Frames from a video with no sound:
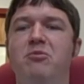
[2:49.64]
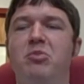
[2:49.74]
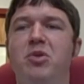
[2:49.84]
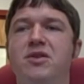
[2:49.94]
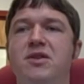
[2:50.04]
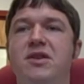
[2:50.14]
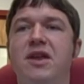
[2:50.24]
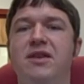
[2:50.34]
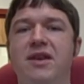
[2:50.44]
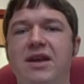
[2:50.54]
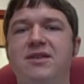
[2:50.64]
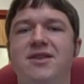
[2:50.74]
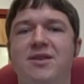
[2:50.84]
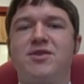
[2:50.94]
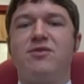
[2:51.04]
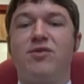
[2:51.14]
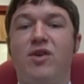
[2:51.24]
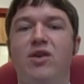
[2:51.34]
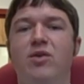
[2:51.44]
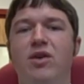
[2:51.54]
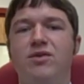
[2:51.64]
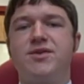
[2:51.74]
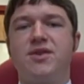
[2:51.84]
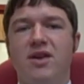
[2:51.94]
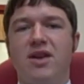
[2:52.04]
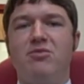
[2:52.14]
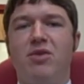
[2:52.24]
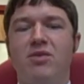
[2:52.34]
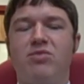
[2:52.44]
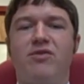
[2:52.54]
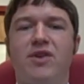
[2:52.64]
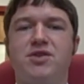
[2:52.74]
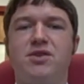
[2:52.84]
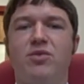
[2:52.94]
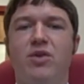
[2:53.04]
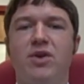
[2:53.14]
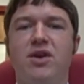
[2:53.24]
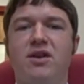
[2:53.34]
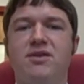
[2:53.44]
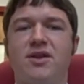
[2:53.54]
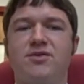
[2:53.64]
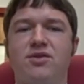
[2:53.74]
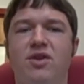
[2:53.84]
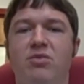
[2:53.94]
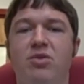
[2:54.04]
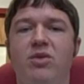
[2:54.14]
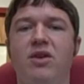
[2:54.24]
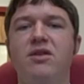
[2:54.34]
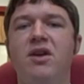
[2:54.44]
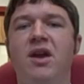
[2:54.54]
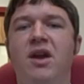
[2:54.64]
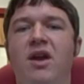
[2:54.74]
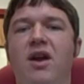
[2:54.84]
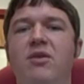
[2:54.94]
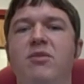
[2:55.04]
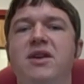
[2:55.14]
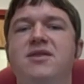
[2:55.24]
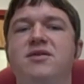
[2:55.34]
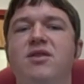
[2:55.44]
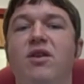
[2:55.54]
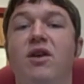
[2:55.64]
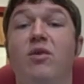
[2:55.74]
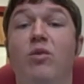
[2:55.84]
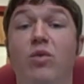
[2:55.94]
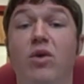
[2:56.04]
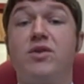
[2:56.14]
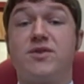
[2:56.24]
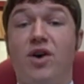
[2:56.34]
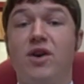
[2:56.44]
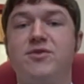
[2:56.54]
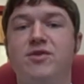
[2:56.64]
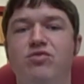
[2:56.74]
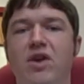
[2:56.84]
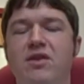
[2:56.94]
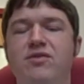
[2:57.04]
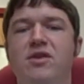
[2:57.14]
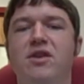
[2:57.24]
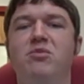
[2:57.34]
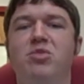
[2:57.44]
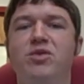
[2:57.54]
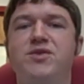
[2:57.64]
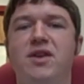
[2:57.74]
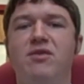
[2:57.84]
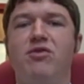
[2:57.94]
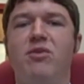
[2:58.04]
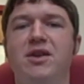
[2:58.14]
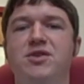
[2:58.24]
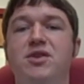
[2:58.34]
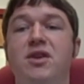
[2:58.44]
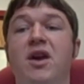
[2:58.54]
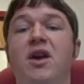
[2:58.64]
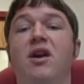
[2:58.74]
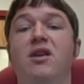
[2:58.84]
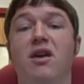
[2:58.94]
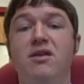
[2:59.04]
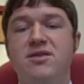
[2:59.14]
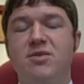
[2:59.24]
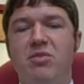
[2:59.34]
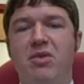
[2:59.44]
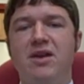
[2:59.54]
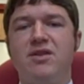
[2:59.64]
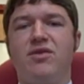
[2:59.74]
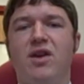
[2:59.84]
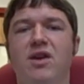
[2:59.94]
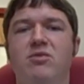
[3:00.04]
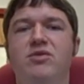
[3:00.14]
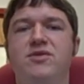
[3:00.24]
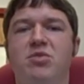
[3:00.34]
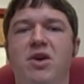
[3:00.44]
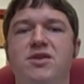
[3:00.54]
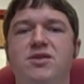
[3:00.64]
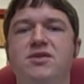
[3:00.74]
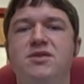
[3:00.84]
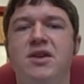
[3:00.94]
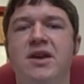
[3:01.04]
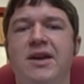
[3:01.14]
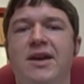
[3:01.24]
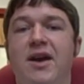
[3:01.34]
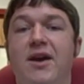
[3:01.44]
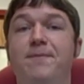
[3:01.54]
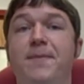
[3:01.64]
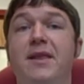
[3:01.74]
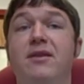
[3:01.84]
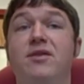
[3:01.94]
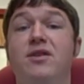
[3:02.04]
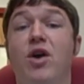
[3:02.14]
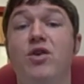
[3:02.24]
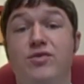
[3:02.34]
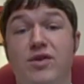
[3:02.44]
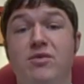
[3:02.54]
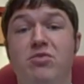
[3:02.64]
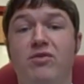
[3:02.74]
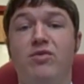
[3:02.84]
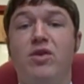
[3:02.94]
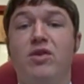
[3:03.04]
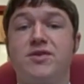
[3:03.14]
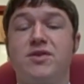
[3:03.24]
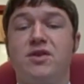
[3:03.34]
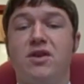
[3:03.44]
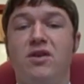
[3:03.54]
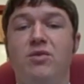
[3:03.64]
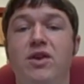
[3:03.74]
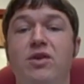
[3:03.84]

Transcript: But then the next steps that follow on, certainly in my profession, and what we're going to have to grapple with is what types of relevant and important information are going to be made available to patients that over and above what we